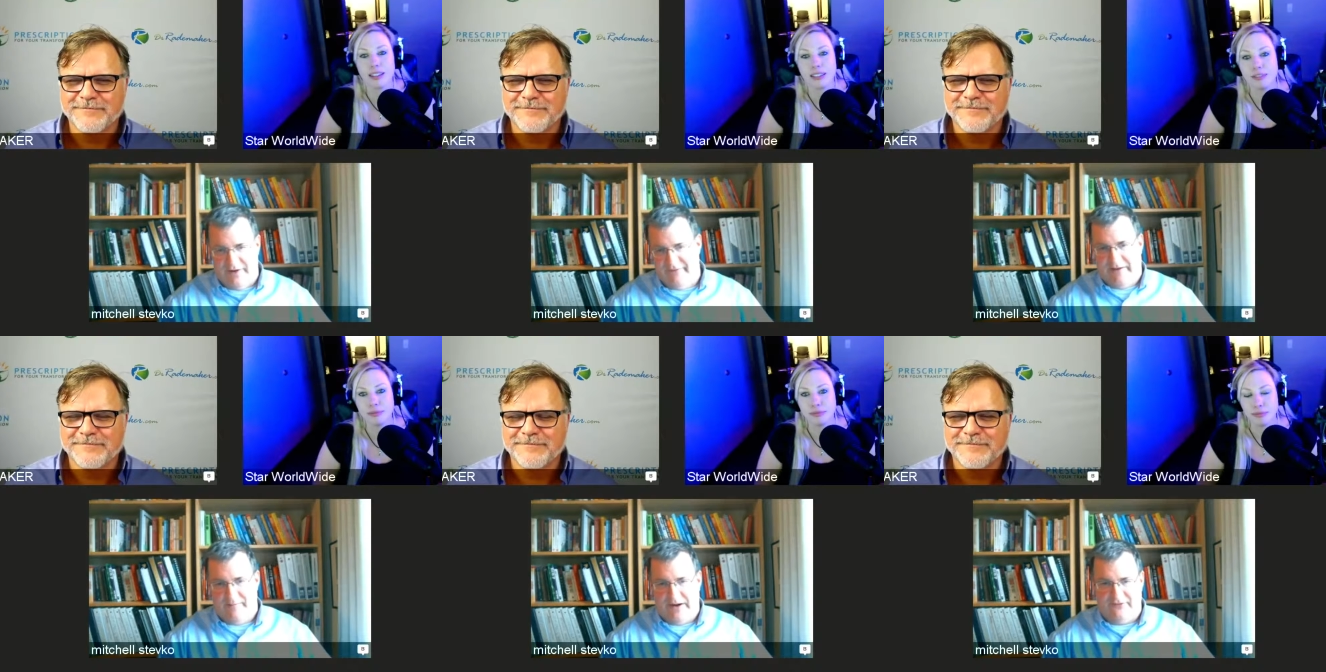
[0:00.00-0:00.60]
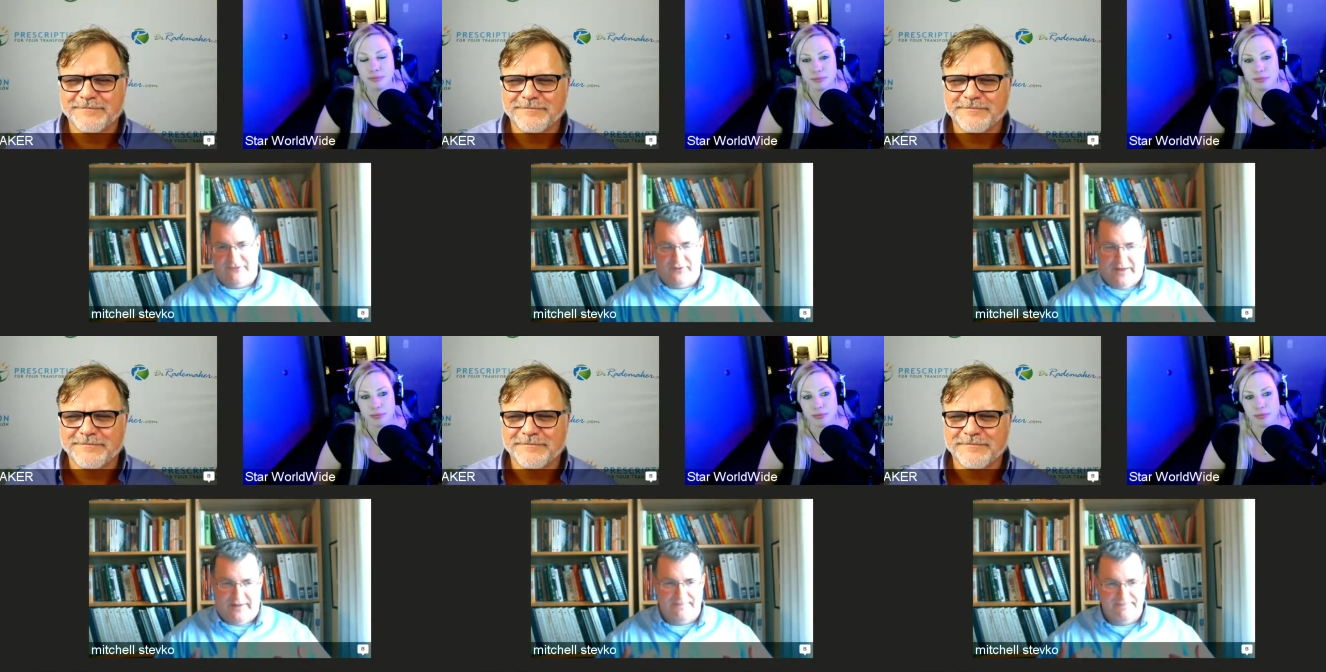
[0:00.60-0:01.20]
Speaker 1: a living, but I still
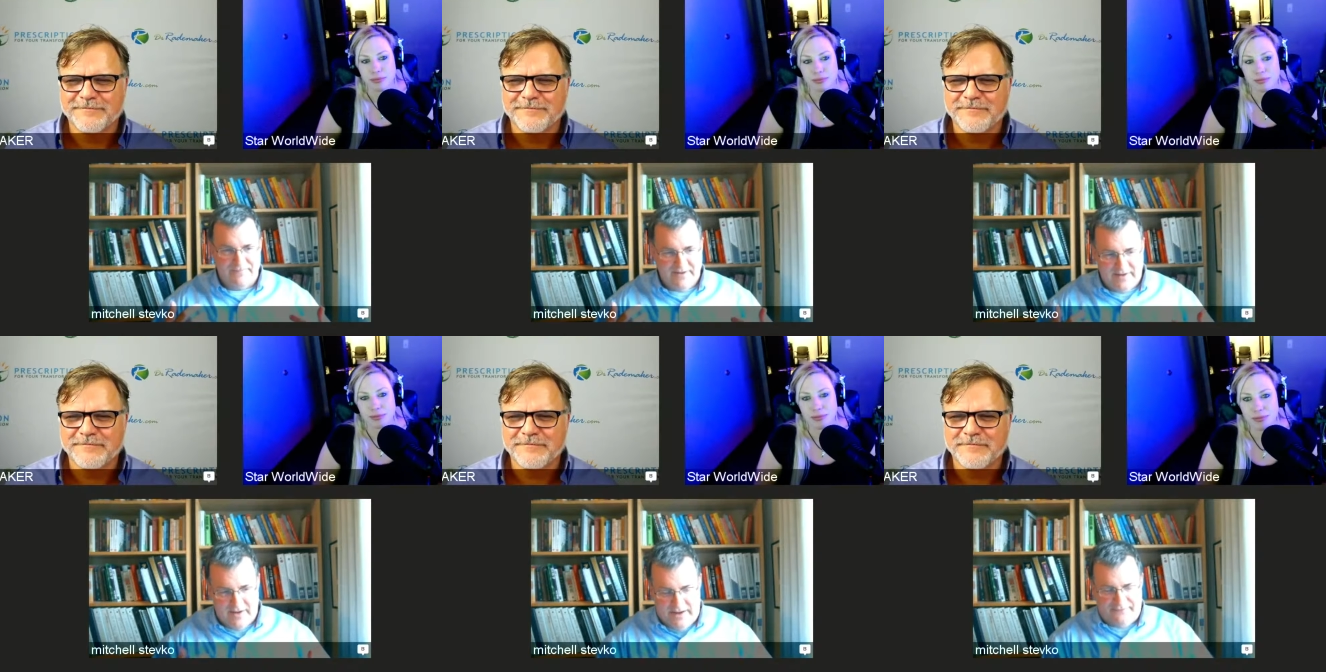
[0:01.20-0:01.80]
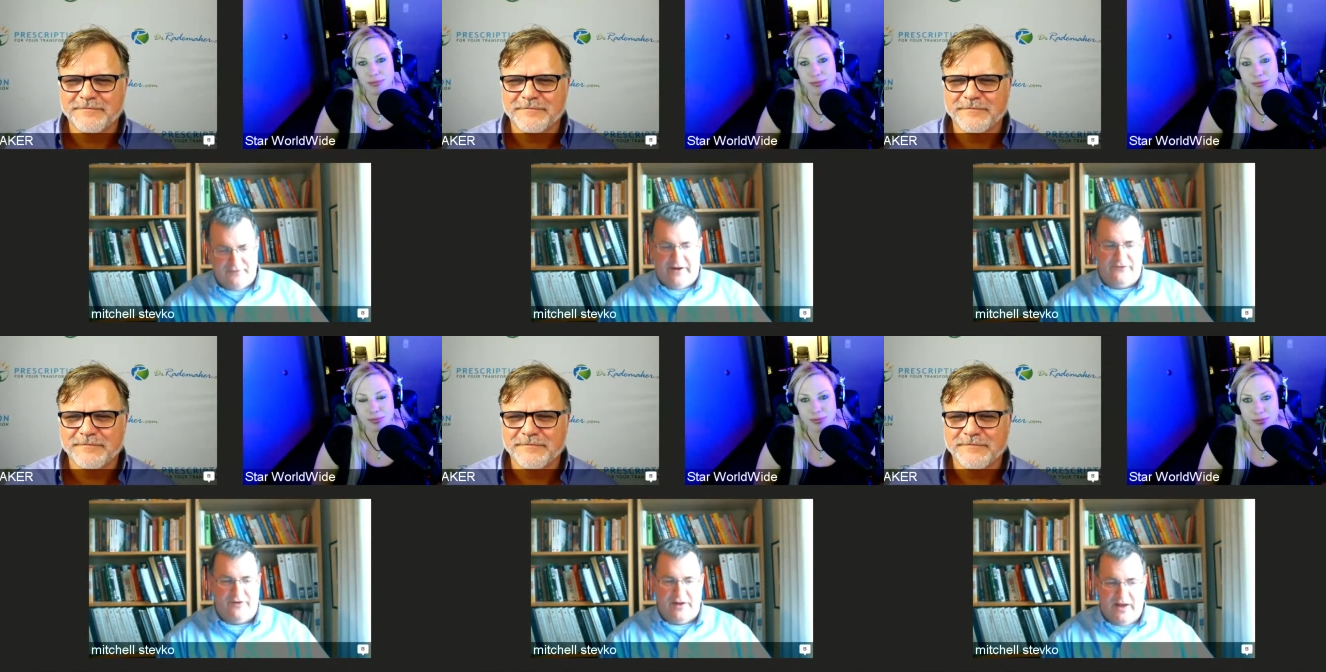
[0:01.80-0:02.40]
think
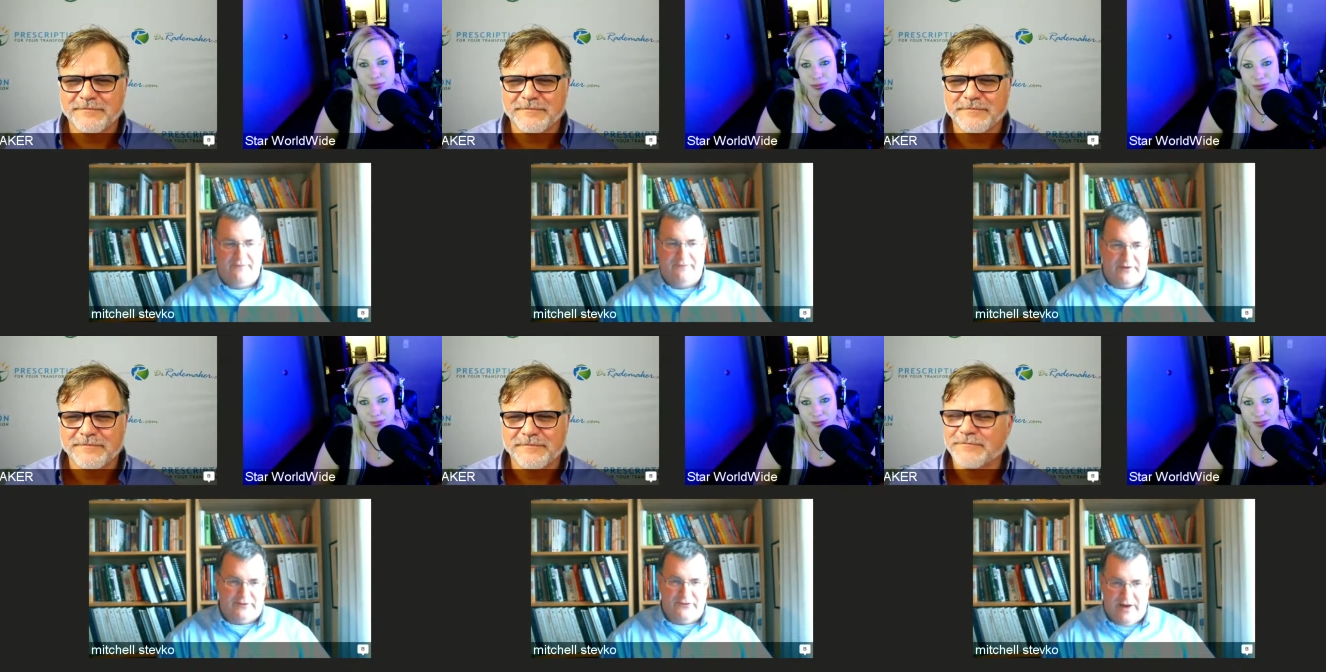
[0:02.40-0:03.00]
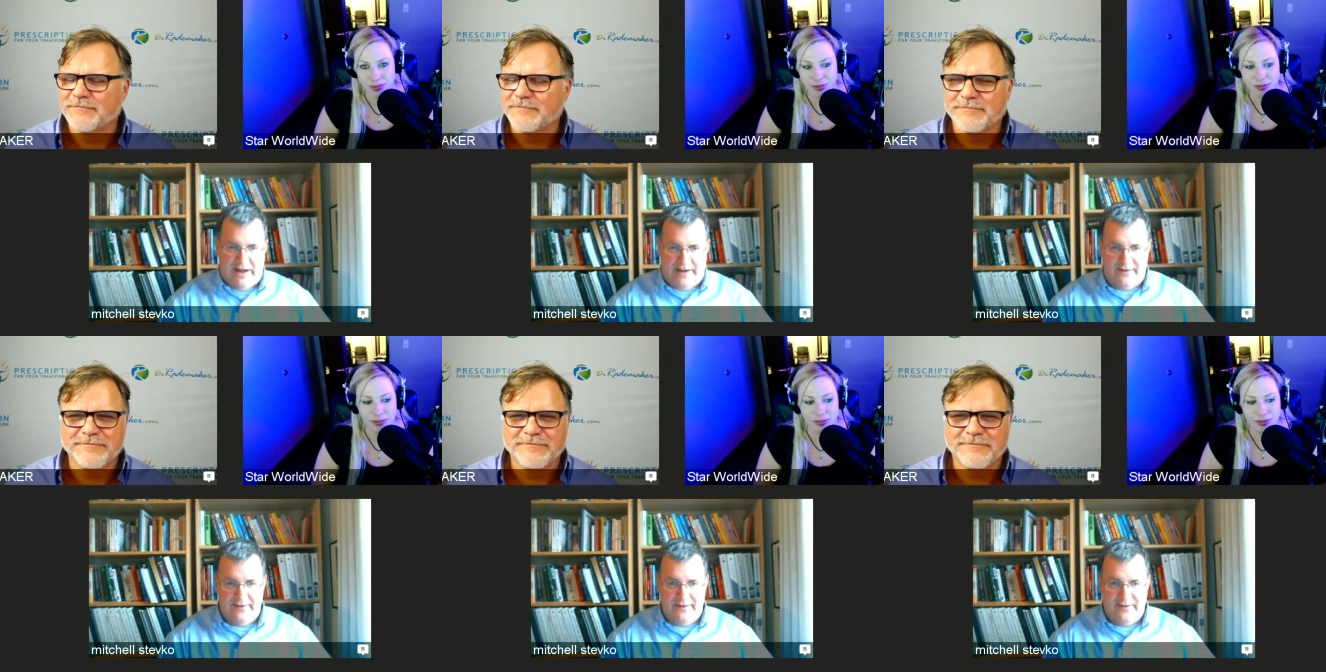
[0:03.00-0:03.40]
confrontation and conflict is not